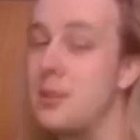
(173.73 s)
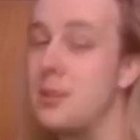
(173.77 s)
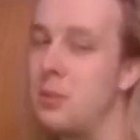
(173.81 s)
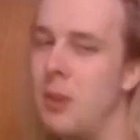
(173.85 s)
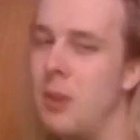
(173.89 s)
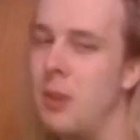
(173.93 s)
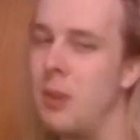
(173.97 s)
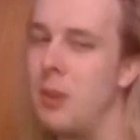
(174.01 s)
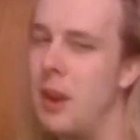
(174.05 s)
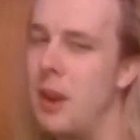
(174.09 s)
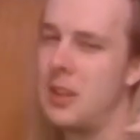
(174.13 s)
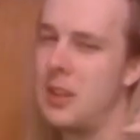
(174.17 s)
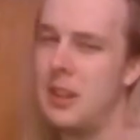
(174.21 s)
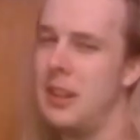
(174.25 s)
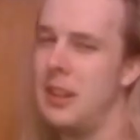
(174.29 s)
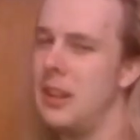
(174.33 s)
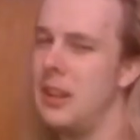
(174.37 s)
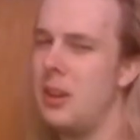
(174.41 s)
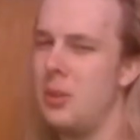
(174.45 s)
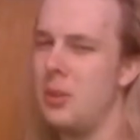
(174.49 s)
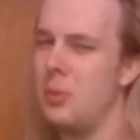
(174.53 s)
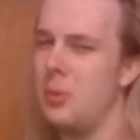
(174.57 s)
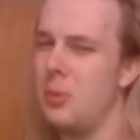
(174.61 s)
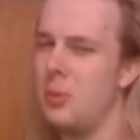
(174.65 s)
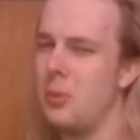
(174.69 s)
I was a
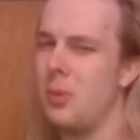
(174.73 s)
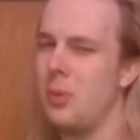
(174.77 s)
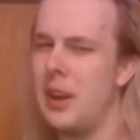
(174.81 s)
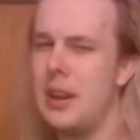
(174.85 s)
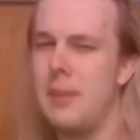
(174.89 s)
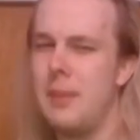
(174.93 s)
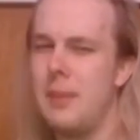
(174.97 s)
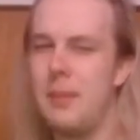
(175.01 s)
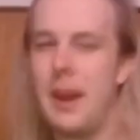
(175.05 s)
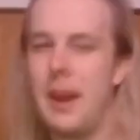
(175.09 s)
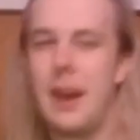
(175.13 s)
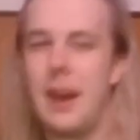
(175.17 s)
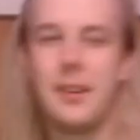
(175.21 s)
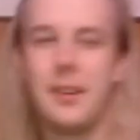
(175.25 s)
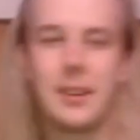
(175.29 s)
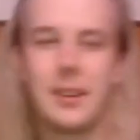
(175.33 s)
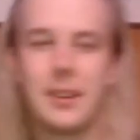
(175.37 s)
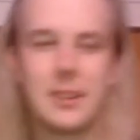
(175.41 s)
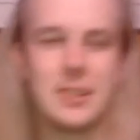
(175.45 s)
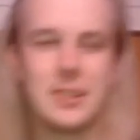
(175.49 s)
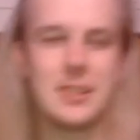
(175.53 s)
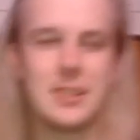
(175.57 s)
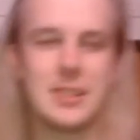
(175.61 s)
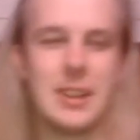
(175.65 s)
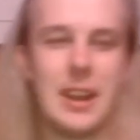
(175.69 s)
little worried about,
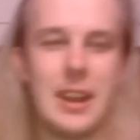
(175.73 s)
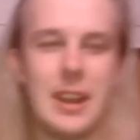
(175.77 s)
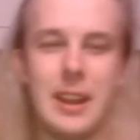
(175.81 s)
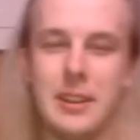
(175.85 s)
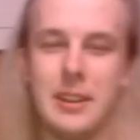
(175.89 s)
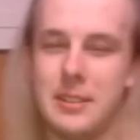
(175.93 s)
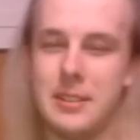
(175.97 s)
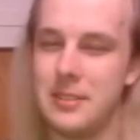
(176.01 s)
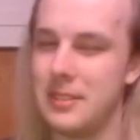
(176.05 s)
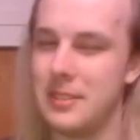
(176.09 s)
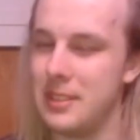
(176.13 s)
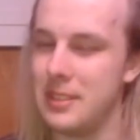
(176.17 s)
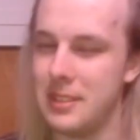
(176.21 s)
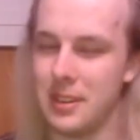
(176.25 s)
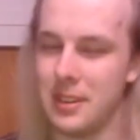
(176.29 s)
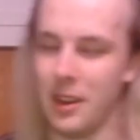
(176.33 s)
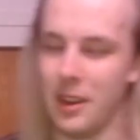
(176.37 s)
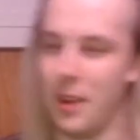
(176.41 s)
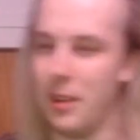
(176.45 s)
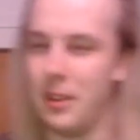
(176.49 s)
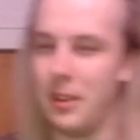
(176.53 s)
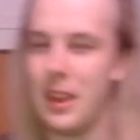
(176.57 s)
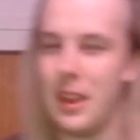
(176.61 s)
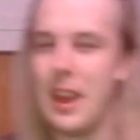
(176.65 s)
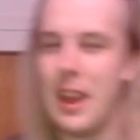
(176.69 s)
because I
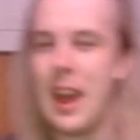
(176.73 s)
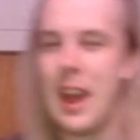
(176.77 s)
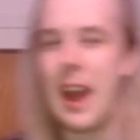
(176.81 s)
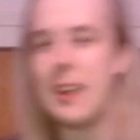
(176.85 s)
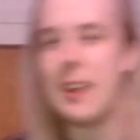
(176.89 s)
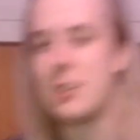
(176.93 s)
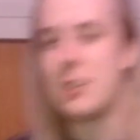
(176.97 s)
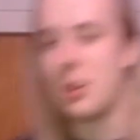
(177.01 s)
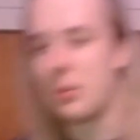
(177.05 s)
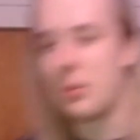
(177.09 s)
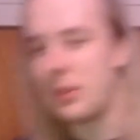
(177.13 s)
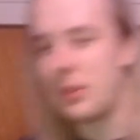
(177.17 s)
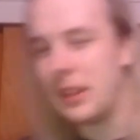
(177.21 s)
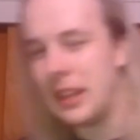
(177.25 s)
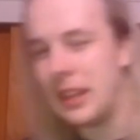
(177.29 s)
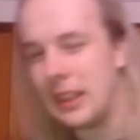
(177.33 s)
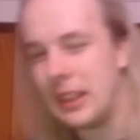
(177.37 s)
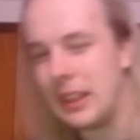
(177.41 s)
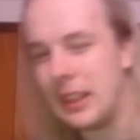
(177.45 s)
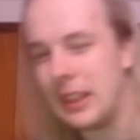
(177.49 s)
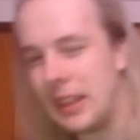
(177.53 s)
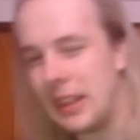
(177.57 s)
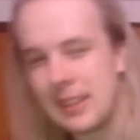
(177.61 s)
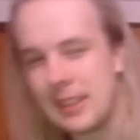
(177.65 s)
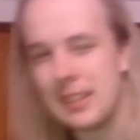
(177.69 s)
don't really
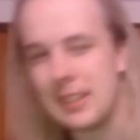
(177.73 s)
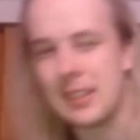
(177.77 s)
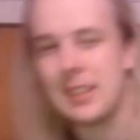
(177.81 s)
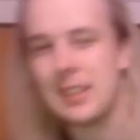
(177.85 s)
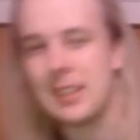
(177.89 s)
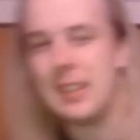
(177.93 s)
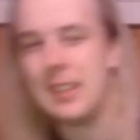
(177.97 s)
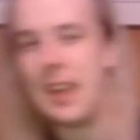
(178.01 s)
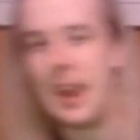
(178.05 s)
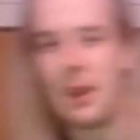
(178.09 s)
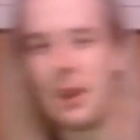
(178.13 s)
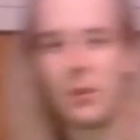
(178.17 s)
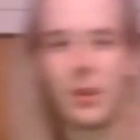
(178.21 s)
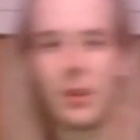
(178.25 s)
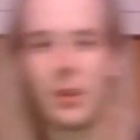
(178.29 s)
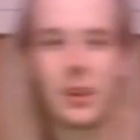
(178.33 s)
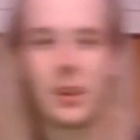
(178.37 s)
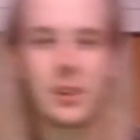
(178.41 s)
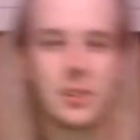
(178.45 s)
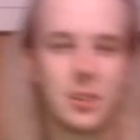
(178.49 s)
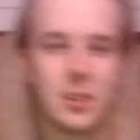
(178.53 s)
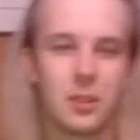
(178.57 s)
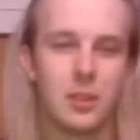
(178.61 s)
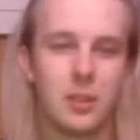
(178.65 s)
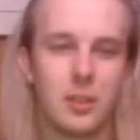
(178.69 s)
like the
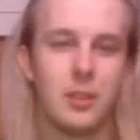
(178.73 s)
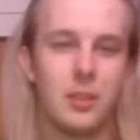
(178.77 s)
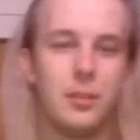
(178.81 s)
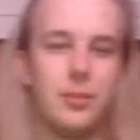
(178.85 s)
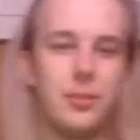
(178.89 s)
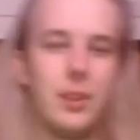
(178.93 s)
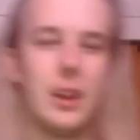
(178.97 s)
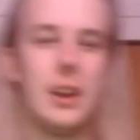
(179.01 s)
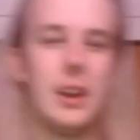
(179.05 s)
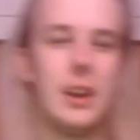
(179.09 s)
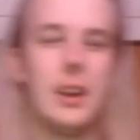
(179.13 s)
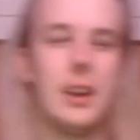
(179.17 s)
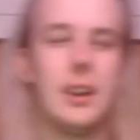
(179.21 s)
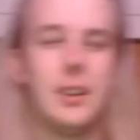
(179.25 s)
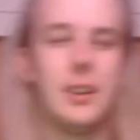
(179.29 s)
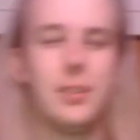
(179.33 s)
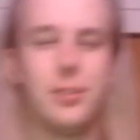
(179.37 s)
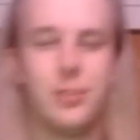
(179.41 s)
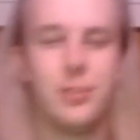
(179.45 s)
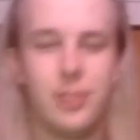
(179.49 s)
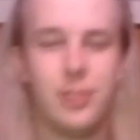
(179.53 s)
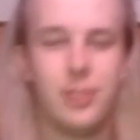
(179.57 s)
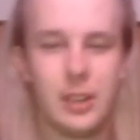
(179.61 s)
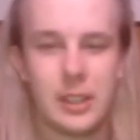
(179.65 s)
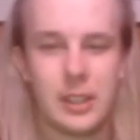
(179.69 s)
character of
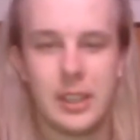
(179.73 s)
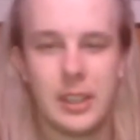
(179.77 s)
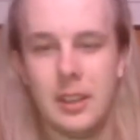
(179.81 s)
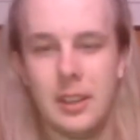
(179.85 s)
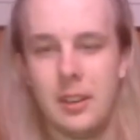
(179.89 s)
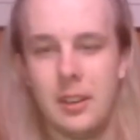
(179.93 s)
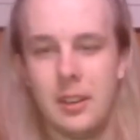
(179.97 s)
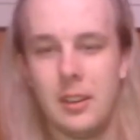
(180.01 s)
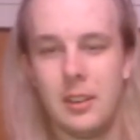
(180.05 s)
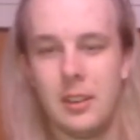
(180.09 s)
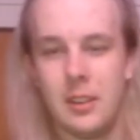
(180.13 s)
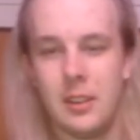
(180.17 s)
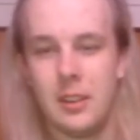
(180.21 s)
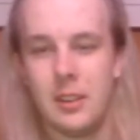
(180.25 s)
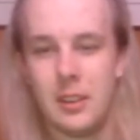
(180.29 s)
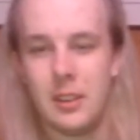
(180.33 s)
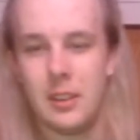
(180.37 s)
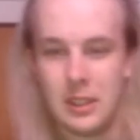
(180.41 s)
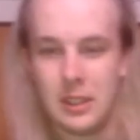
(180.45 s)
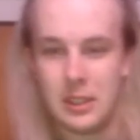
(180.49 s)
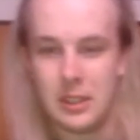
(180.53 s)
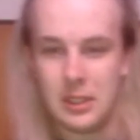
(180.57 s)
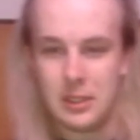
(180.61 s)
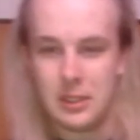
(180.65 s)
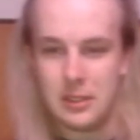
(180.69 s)
the
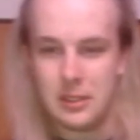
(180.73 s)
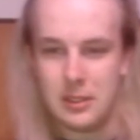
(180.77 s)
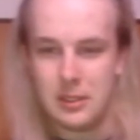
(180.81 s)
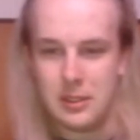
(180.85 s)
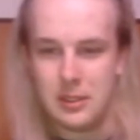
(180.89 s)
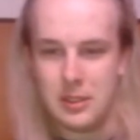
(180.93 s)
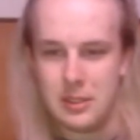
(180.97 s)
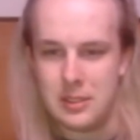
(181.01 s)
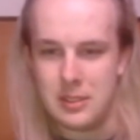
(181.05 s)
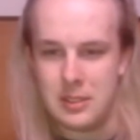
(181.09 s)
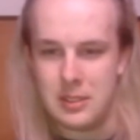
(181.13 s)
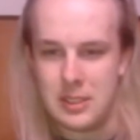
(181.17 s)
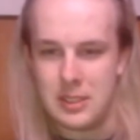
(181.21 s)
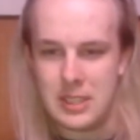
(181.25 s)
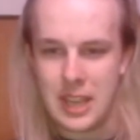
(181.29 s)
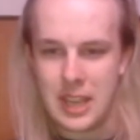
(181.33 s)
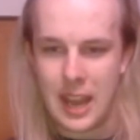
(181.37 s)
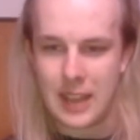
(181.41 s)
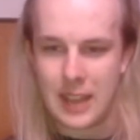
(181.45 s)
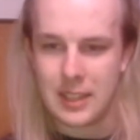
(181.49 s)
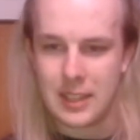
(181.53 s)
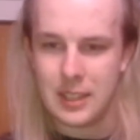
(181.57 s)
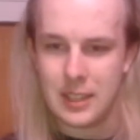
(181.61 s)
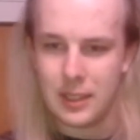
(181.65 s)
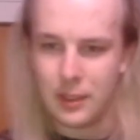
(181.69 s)

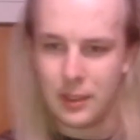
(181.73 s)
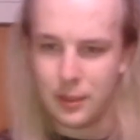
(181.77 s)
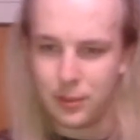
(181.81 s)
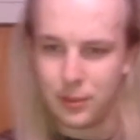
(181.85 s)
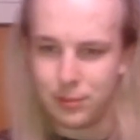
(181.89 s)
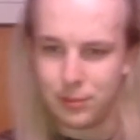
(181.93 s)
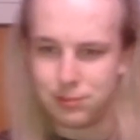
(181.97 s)
detective